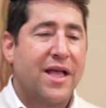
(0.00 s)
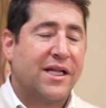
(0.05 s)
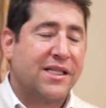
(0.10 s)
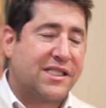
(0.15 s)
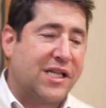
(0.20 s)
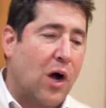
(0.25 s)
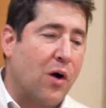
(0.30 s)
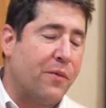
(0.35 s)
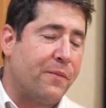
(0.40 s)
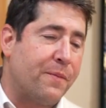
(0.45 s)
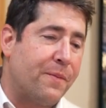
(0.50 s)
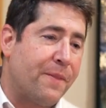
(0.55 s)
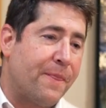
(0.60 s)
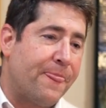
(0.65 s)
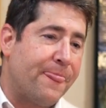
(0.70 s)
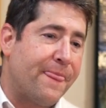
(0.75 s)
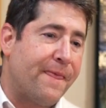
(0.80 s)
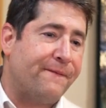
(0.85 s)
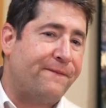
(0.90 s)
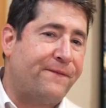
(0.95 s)
So
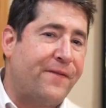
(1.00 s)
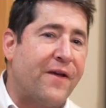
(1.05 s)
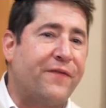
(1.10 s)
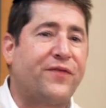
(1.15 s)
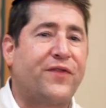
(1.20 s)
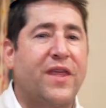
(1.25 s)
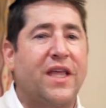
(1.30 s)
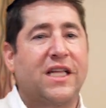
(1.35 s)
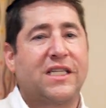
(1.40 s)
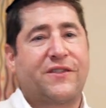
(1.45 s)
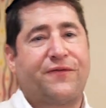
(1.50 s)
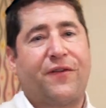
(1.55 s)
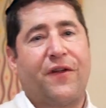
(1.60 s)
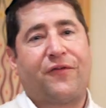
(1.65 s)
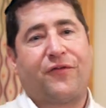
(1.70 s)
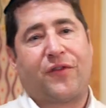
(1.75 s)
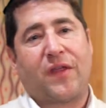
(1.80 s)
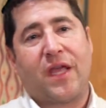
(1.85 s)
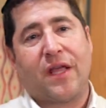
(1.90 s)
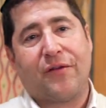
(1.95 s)
50 is
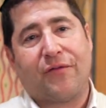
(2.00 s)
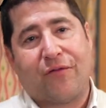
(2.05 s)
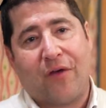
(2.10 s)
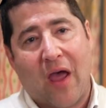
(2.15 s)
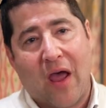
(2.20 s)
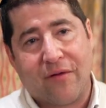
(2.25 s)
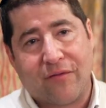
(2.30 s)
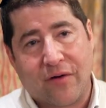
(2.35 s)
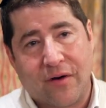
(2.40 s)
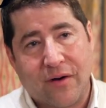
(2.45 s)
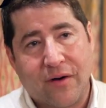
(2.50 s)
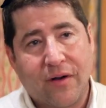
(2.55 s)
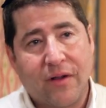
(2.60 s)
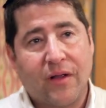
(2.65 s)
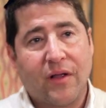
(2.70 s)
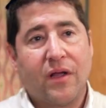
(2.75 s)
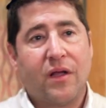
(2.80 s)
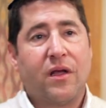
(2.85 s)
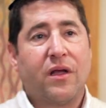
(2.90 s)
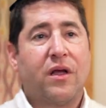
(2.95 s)
50 and forever.
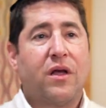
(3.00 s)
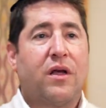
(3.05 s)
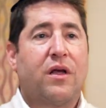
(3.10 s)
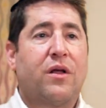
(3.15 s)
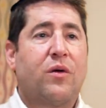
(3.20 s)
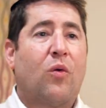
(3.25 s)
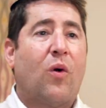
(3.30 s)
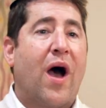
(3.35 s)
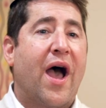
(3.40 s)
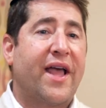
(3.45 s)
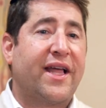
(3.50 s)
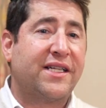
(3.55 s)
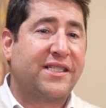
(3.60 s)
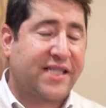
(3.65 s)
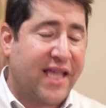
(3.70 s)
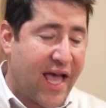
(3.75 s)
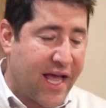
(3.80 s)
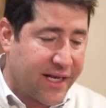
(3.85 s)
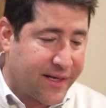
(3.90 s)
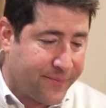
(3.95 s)
Why is
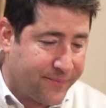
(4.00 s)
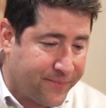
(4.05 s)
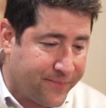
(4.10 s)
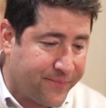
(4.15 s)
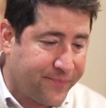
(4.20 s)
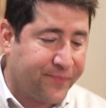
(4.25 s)
that?